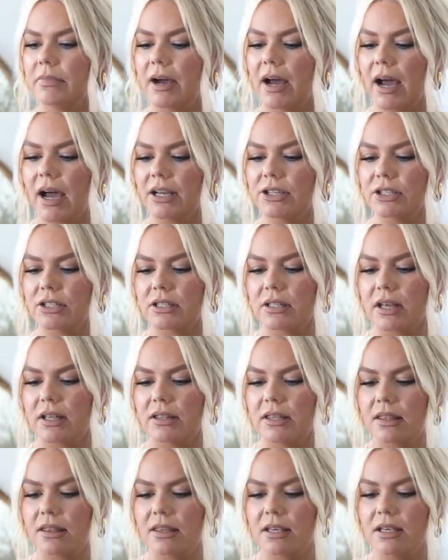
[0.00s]
but I just
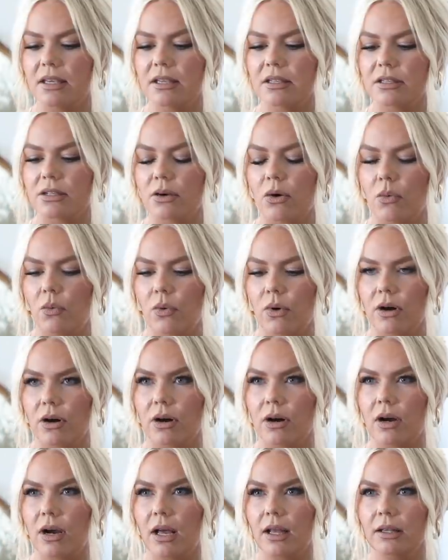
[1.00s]
thought that these
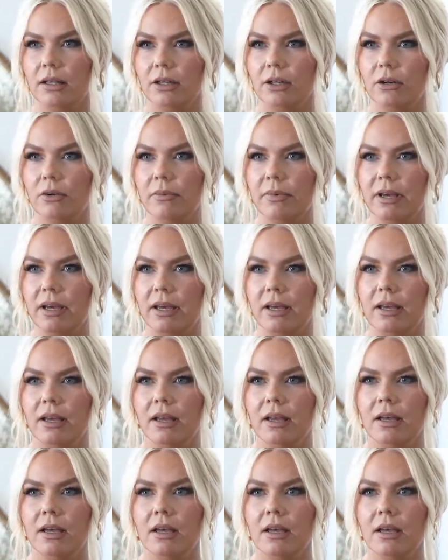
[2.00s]
were a little bit,